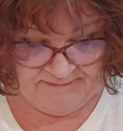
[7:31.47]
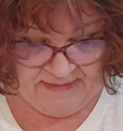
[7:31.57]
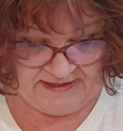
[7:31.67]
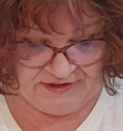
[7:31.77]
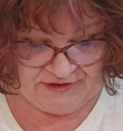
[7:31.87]

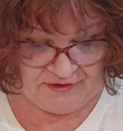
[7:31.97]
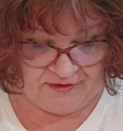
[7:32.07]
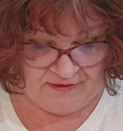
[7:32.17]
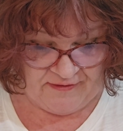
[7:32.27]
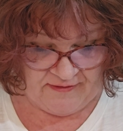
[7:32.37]
Make
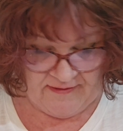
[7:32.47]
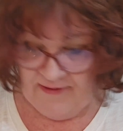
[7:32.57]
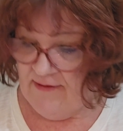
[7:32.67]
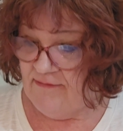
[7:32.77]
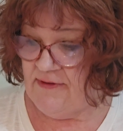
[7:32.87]
sure
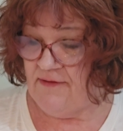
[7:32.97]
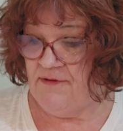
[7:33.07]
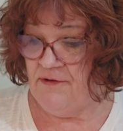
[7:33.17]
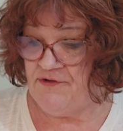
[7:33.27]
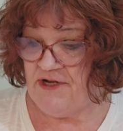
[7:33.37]
that
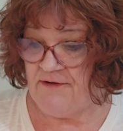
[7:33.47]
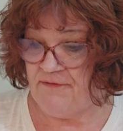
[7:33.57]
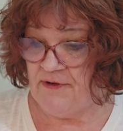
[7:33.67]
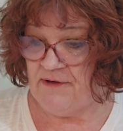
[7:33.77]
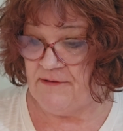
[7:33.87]
you check
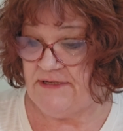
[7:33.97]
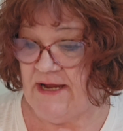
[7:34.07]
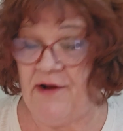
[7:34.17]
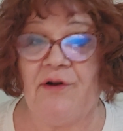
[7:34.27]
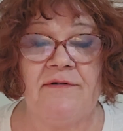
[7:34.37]
for little
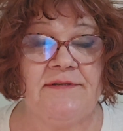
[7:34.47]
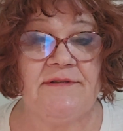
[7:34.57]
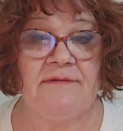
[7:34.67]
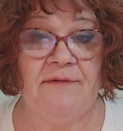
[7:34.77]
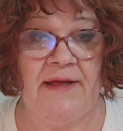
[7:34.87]

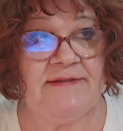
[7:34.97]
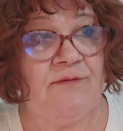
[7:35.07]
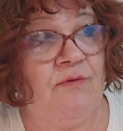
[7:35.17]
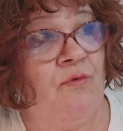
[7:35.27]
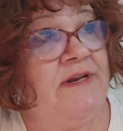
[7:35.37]
tears.
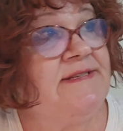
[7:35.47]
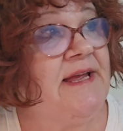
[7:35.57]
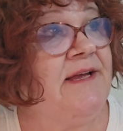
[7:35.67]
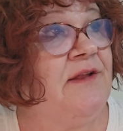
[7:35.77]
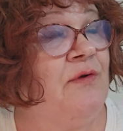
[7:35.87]
When it's
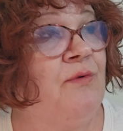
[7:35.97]
hanging in the